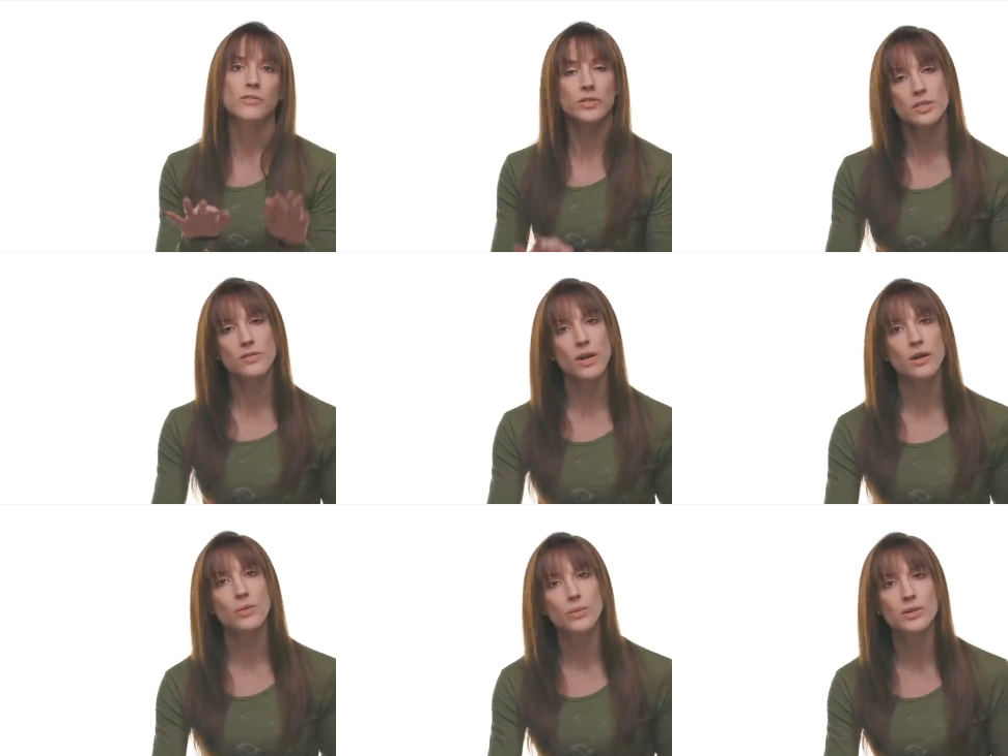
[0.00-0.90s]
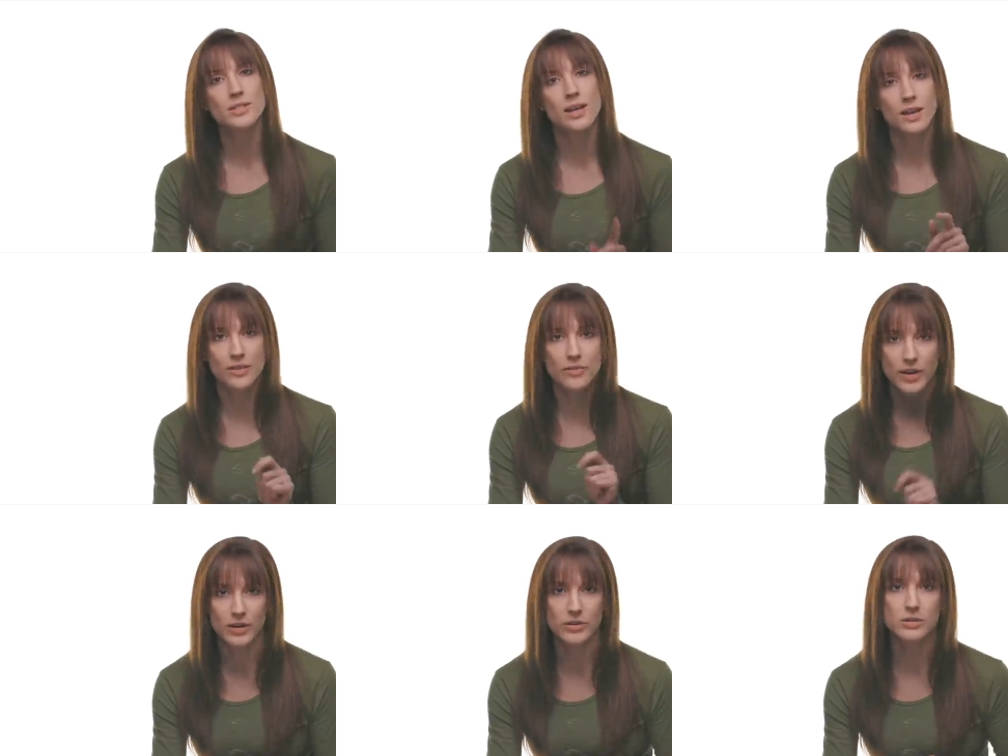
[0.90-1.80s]
First of all, we're setting the
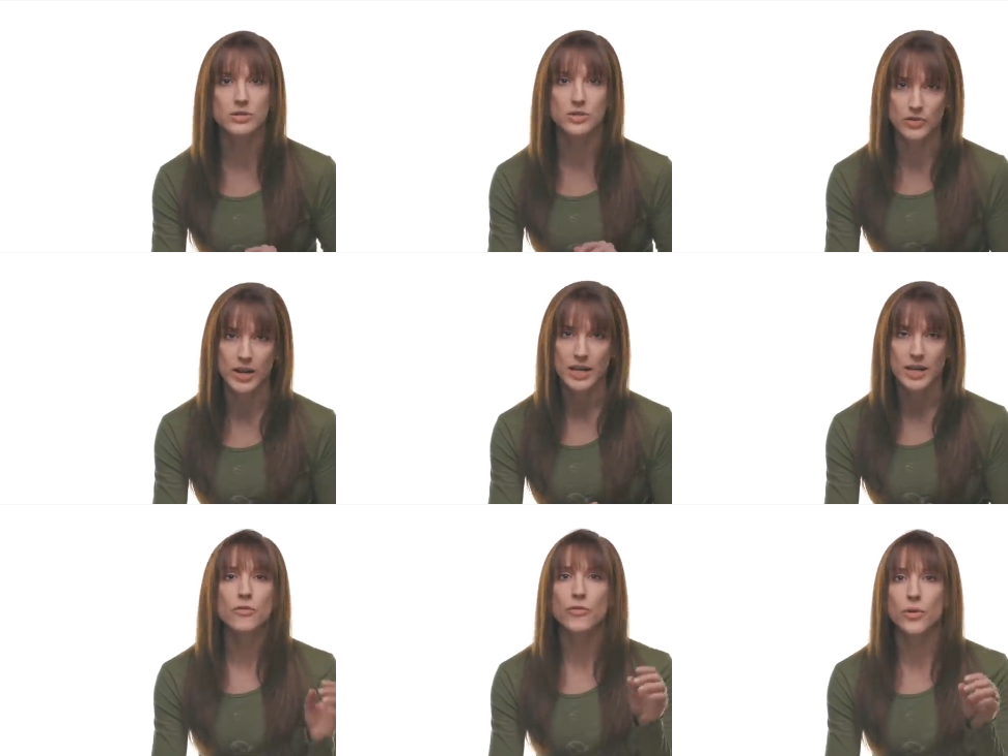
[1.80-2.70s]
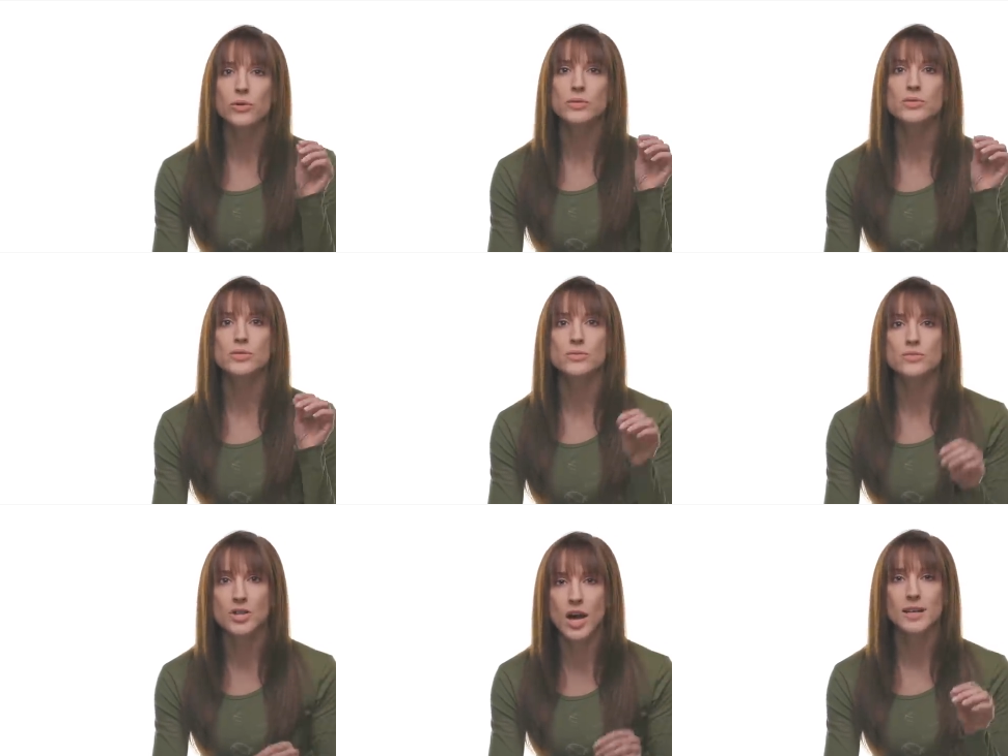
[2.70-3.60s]
record straight. Photos do
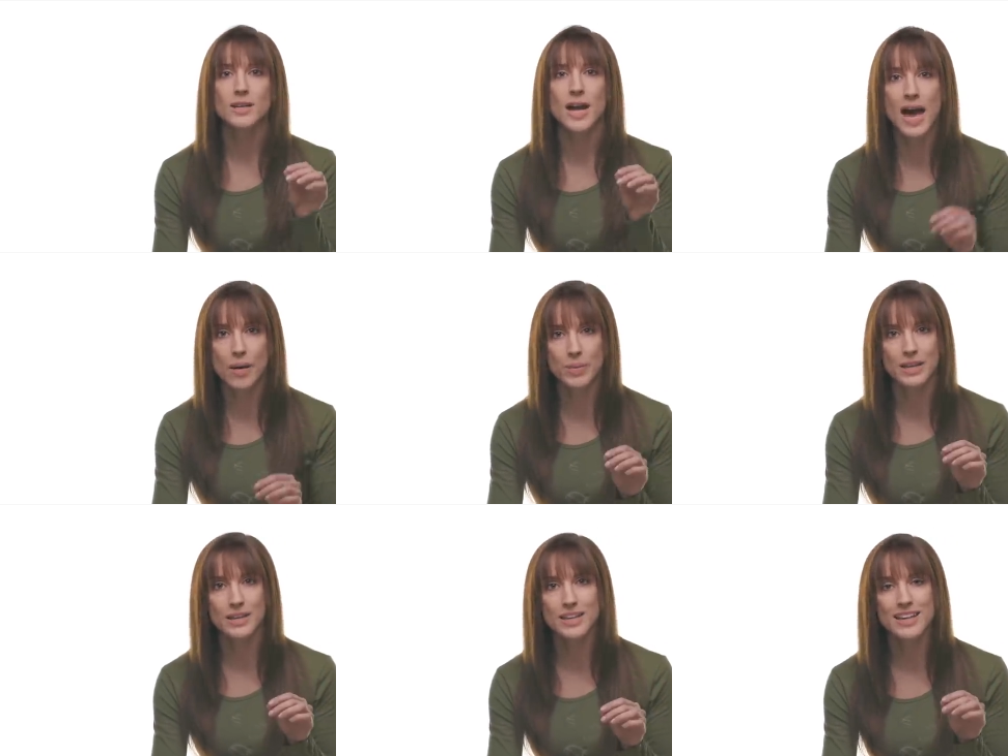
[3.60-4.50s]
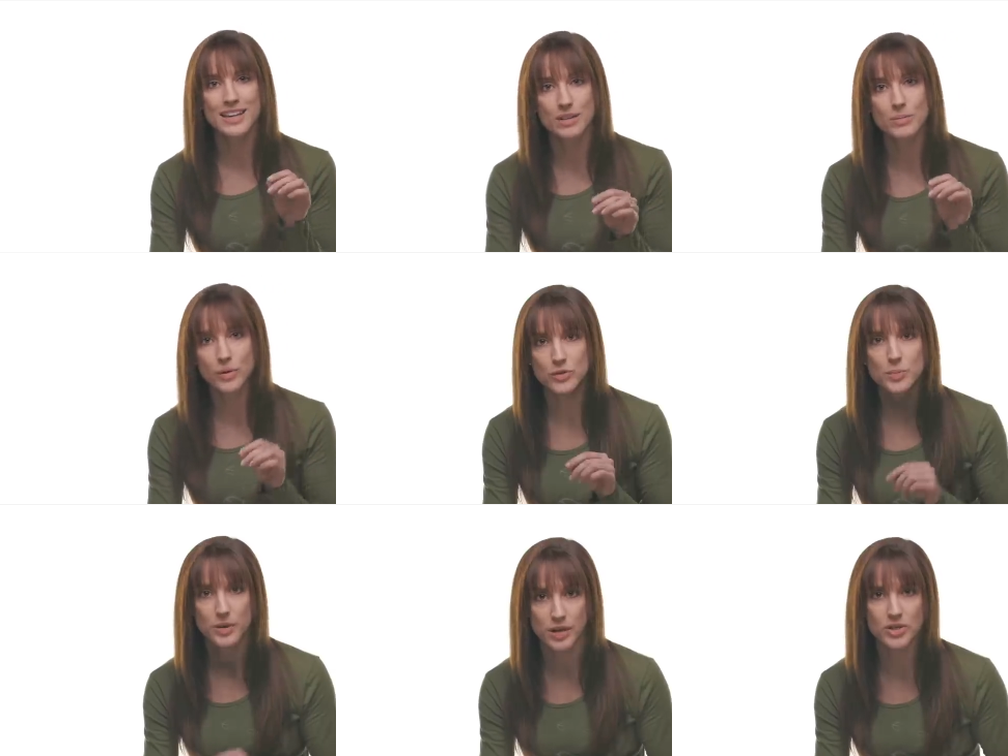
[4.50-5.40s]
not happen in
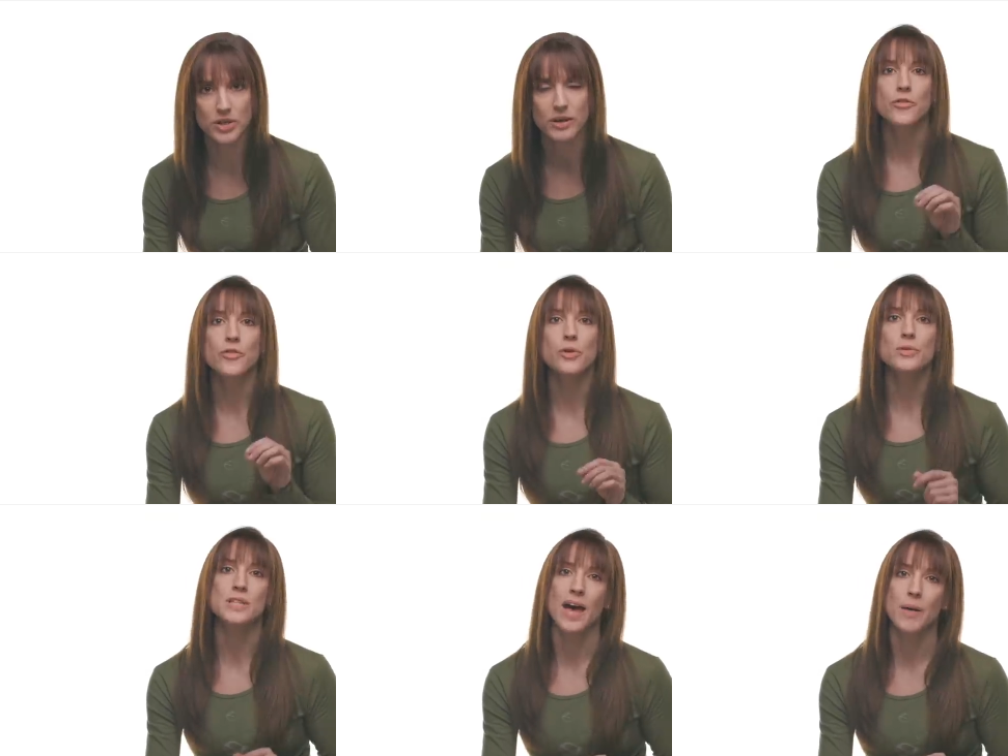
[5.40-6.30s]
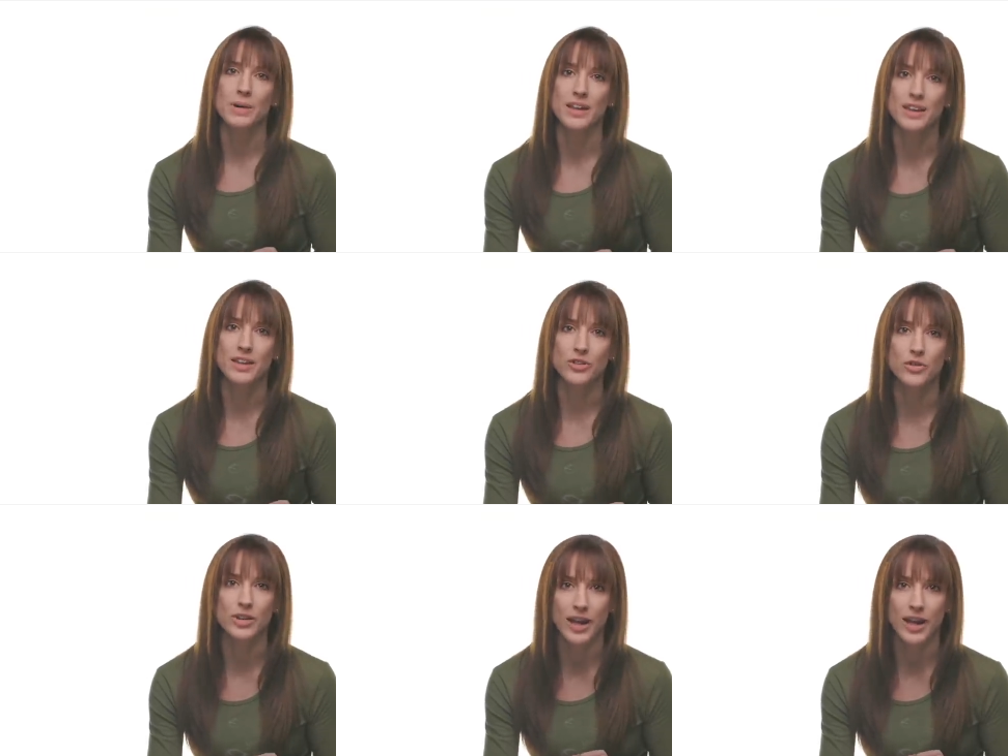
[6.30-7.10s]
post-production. Photos happen in your